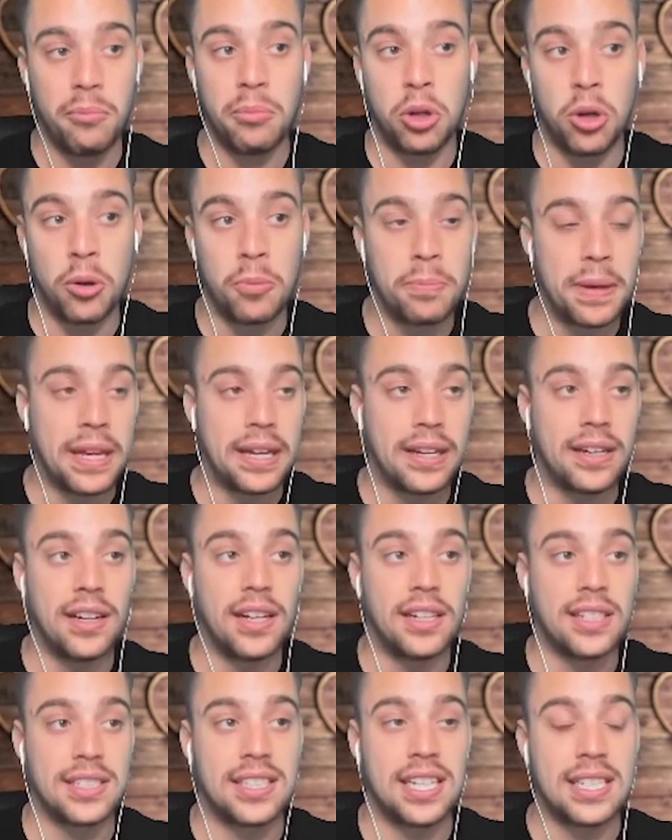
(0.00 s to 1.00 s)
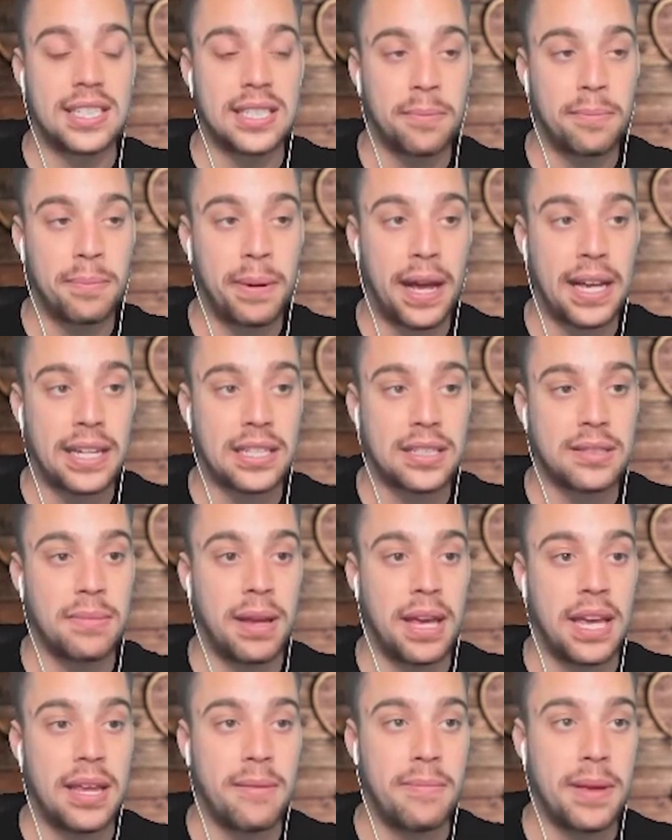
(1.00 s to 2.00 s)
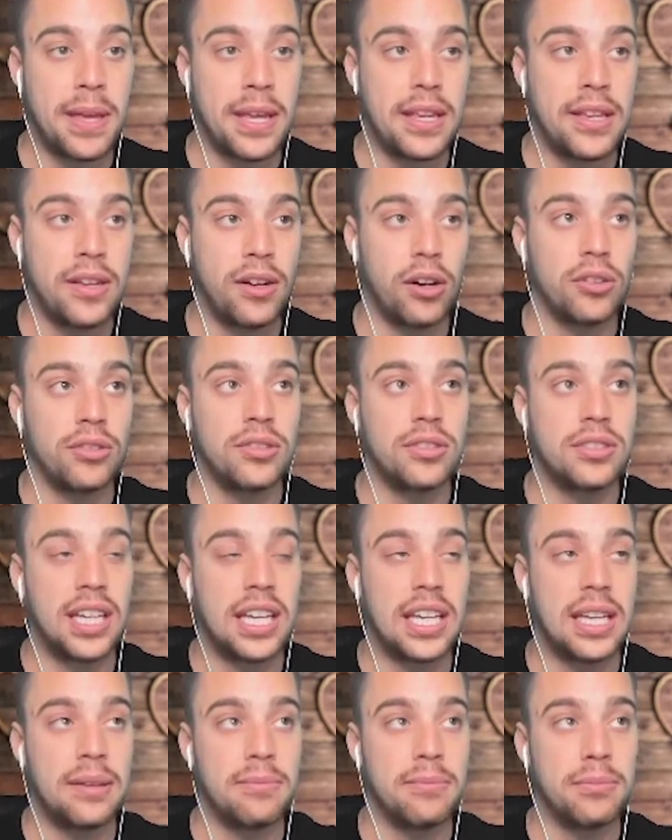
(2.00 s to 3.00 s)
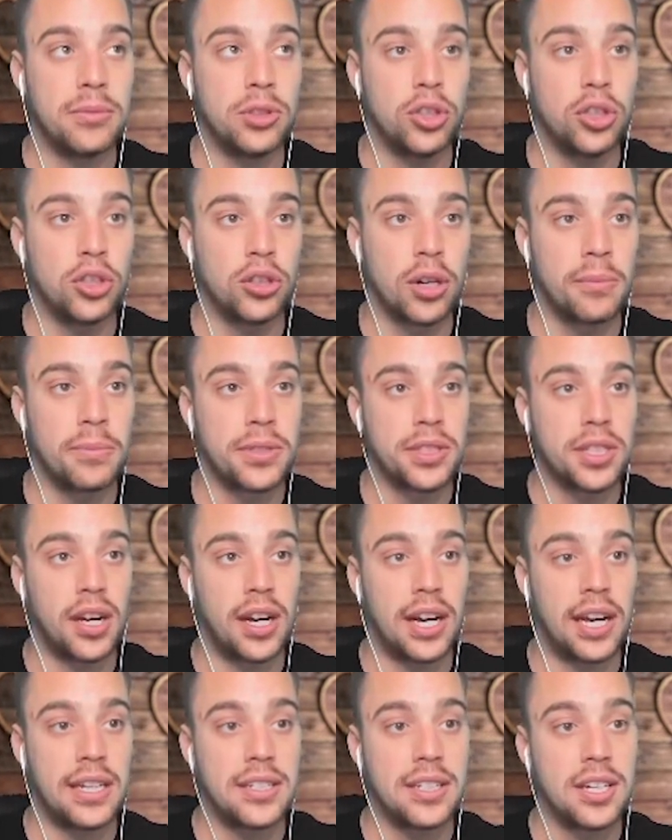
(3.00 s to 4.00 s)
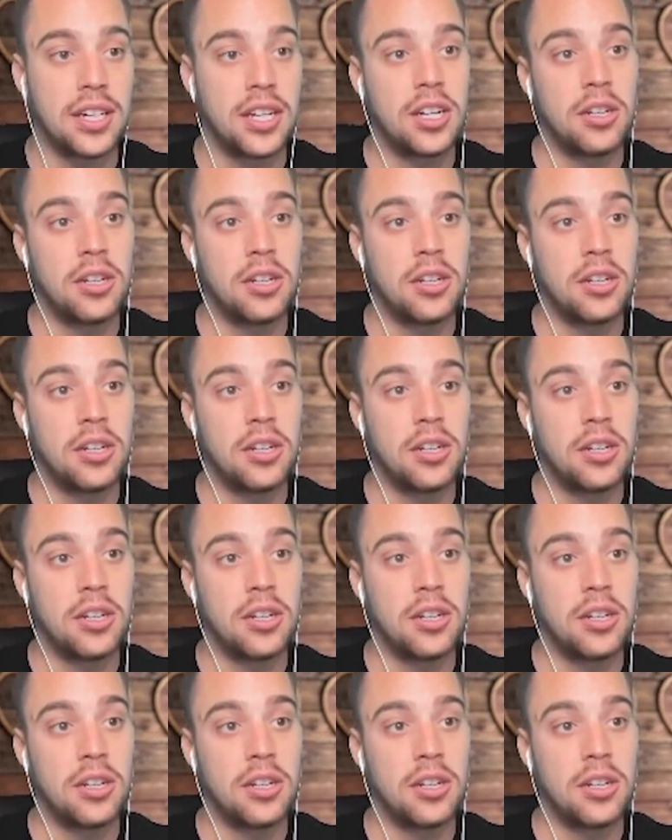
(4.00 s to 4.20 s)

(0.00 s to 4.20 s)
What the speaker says: Could be a Tsitsipas maybe on Team Europe side.